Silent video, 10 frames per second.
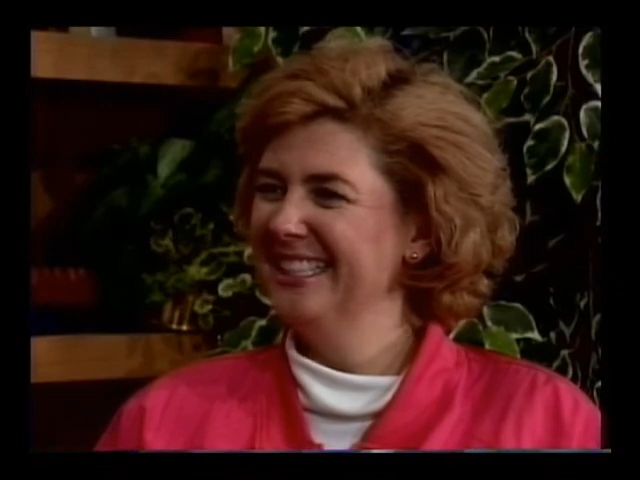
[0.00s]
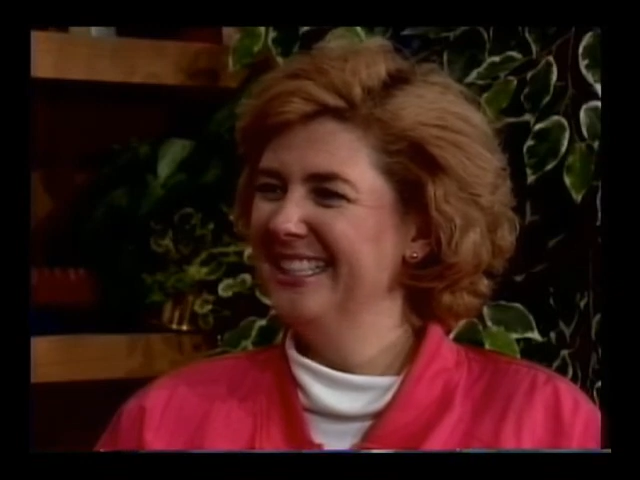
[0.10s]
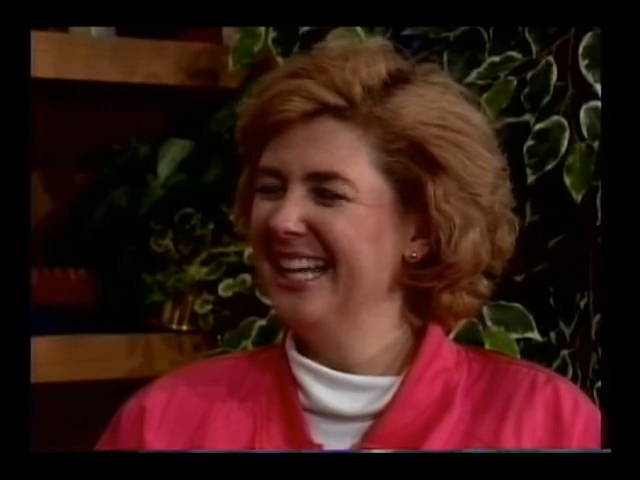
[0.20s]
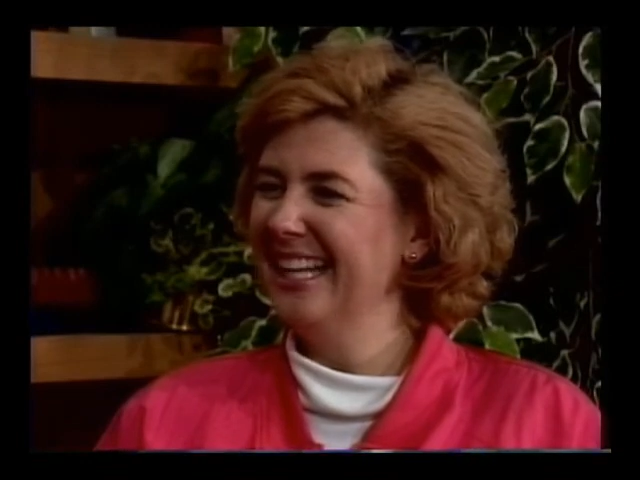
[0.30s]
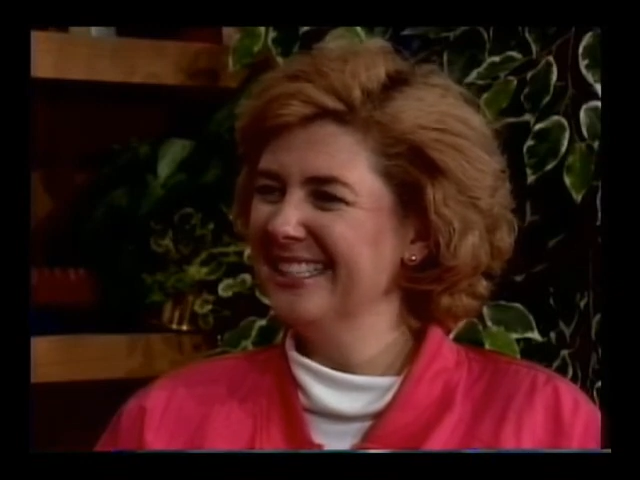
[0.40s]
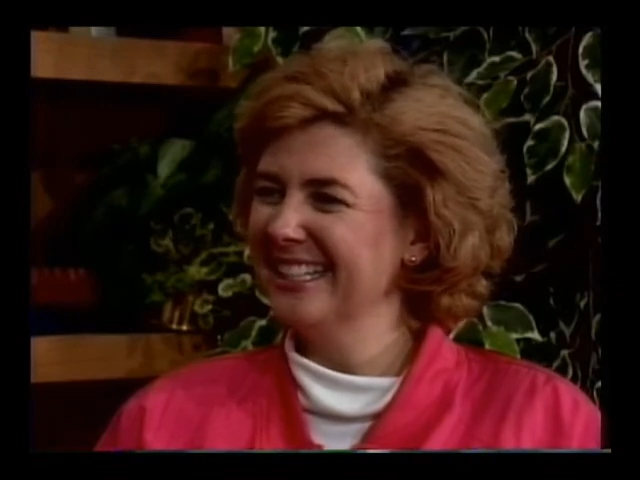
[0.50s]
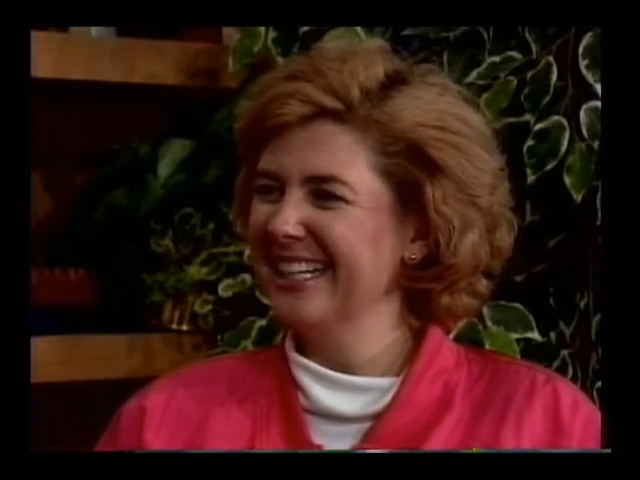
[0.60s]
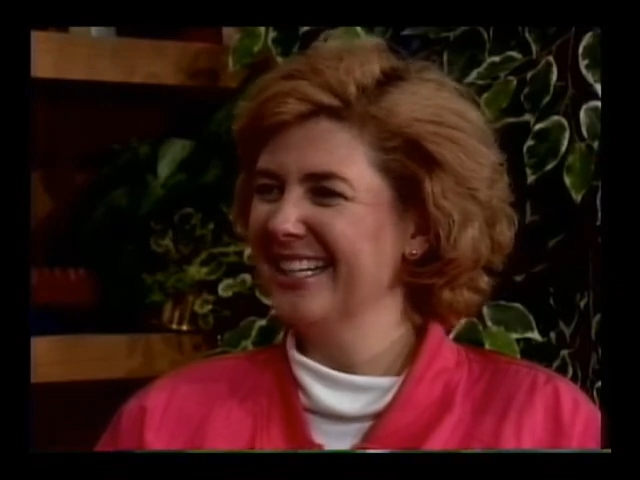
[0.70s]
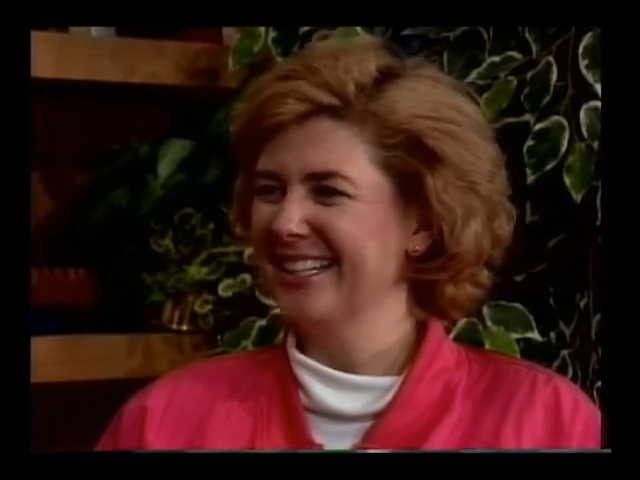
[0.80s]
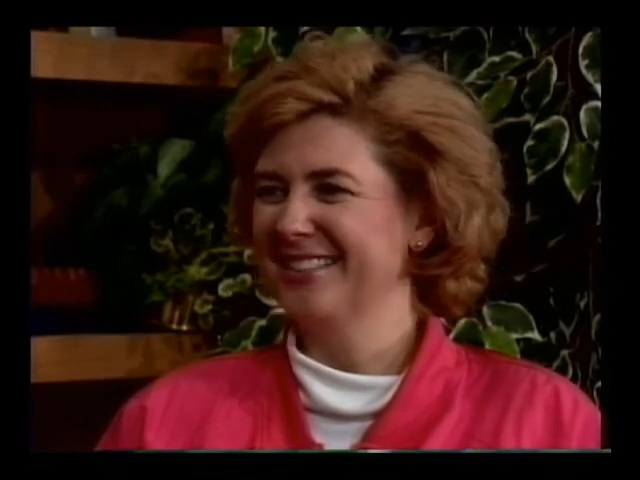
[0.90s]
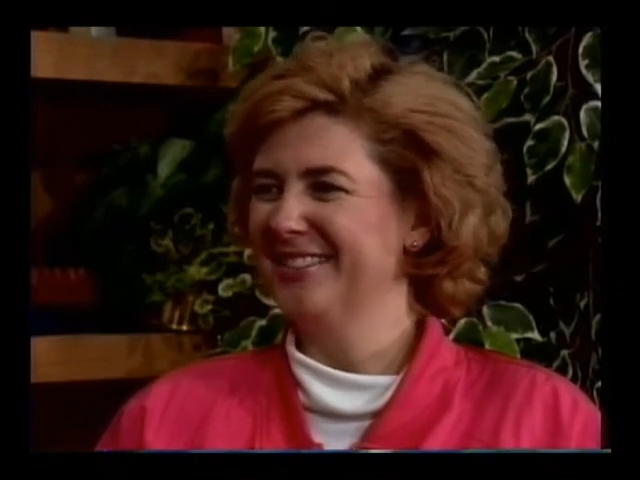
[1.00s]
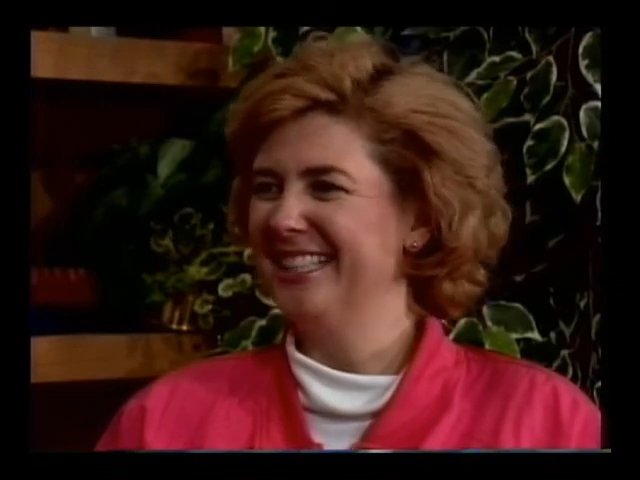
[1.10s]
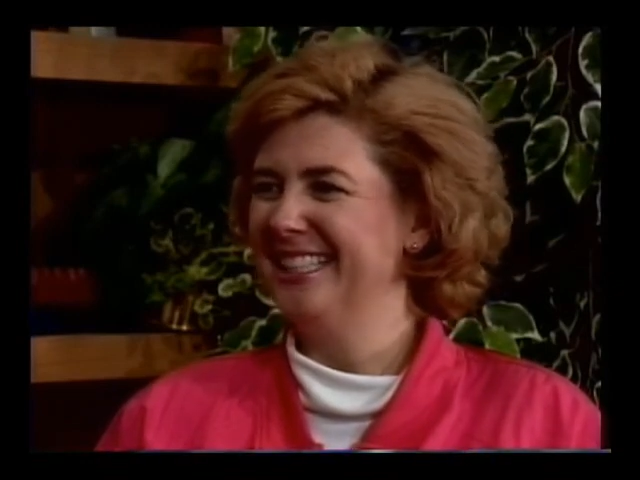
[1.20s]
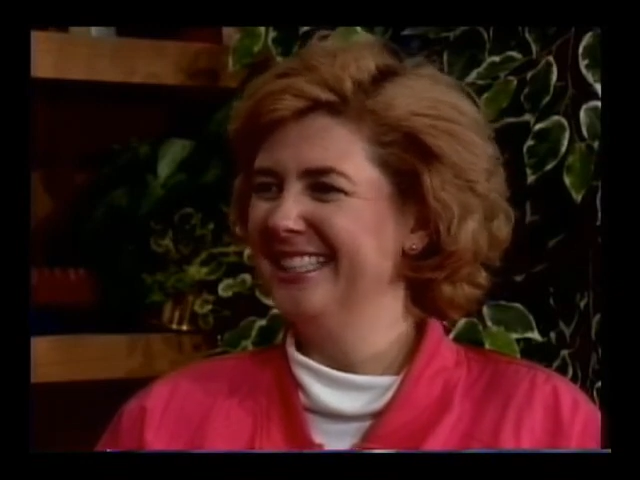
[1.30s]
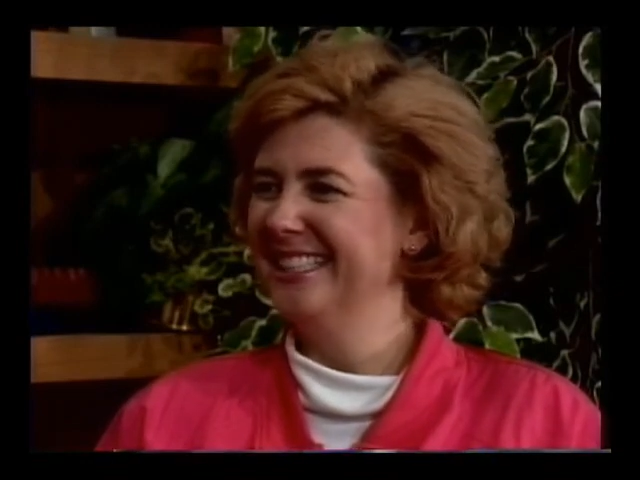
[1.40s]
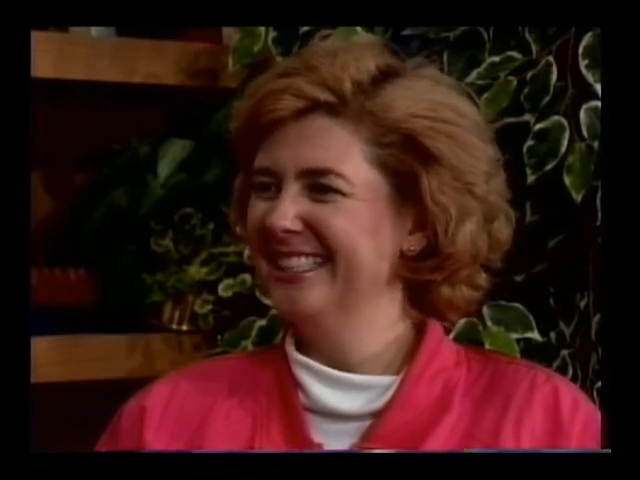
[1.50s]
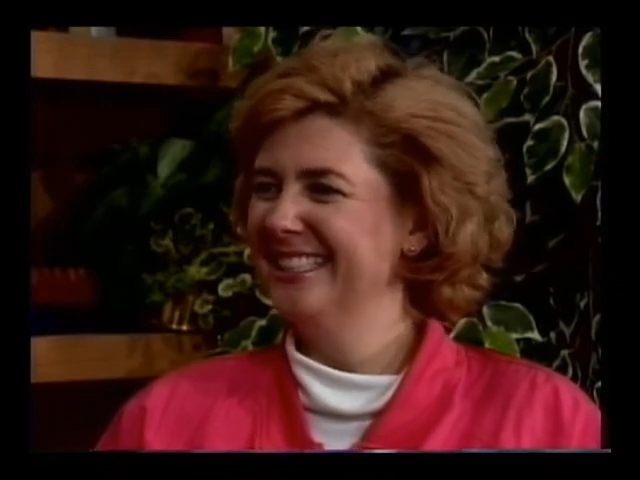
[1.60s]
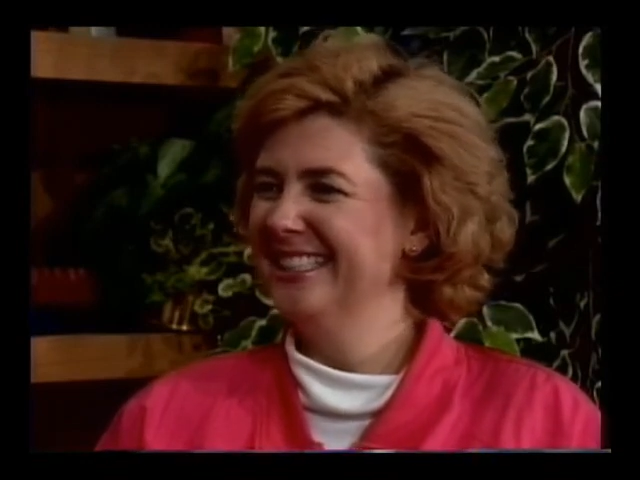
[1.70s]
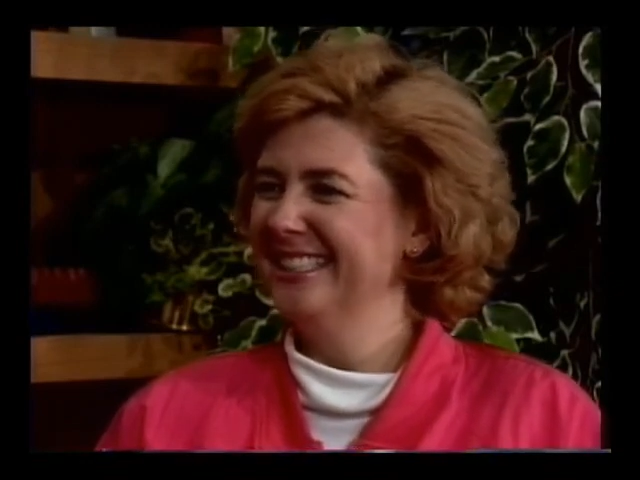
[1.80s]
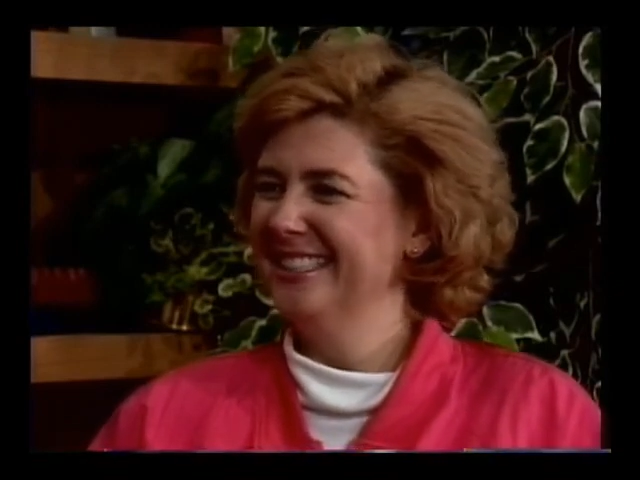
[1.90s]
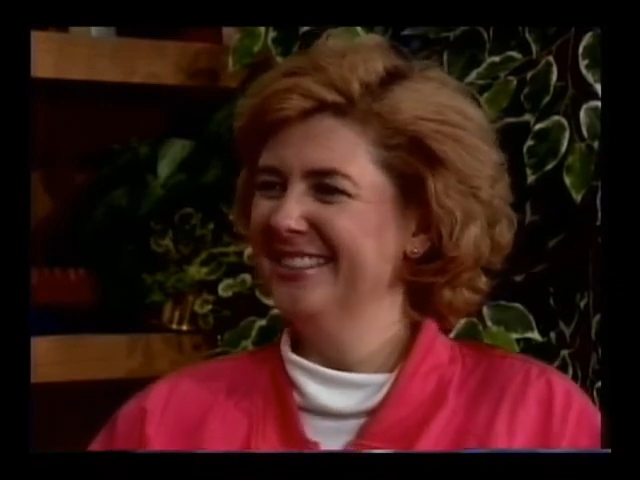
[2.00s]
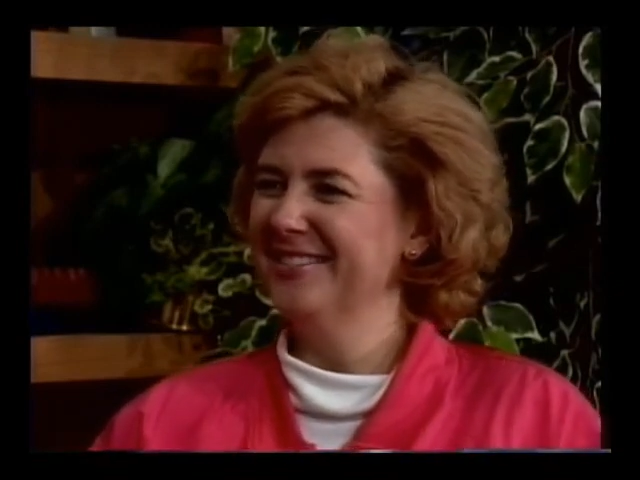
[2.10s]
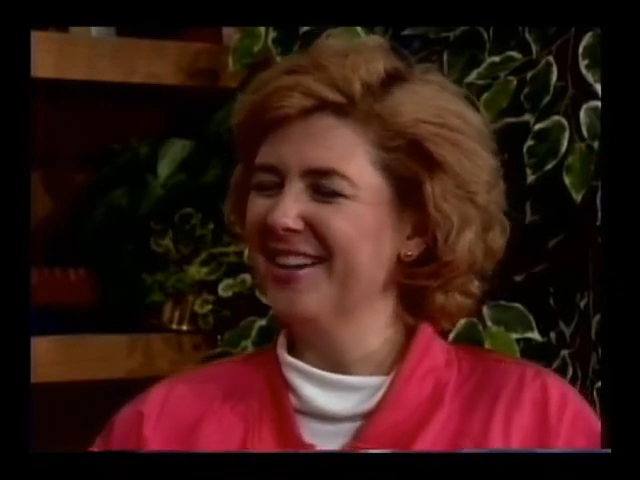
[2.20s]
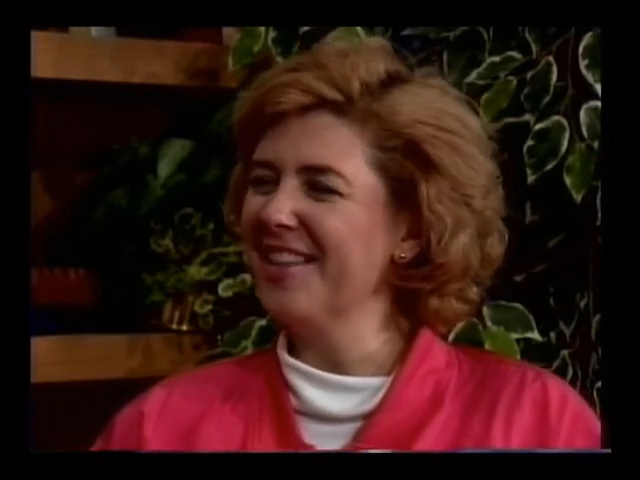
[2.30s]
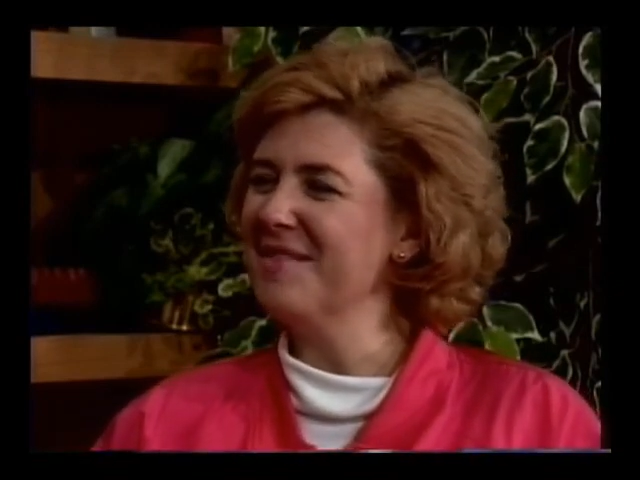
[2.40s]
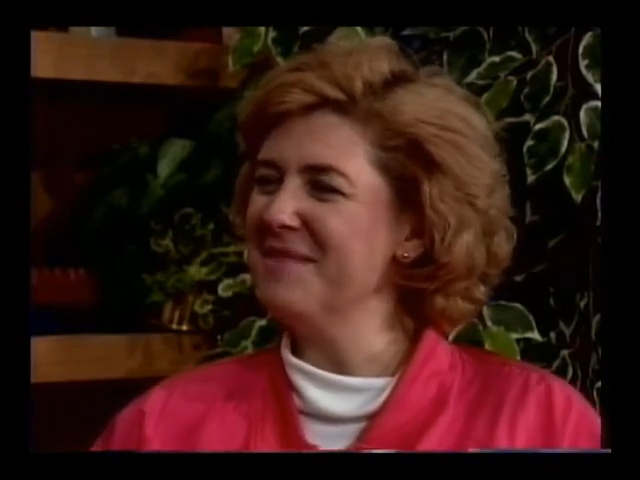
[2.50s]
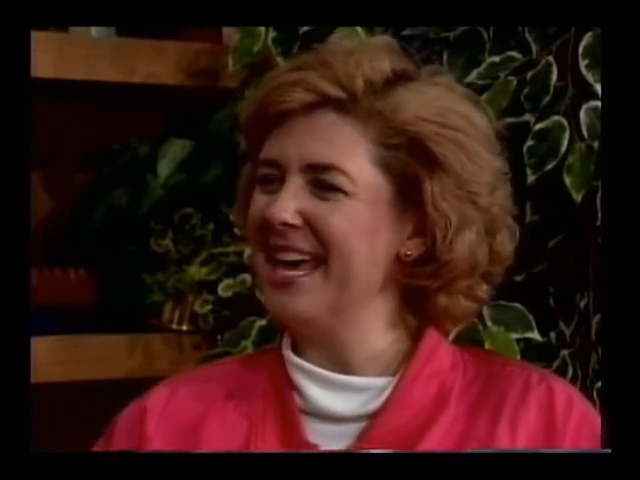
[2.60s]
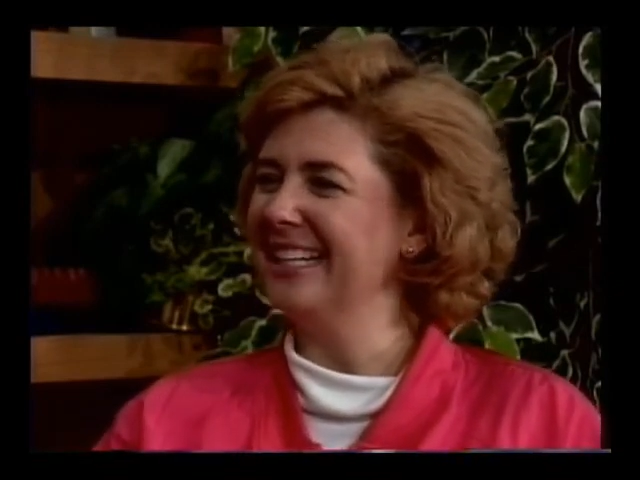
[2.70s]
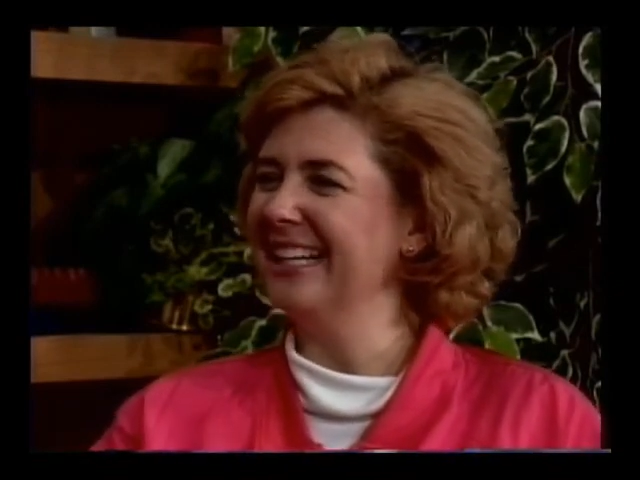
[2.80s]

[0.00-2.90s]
That's a good one. What are the main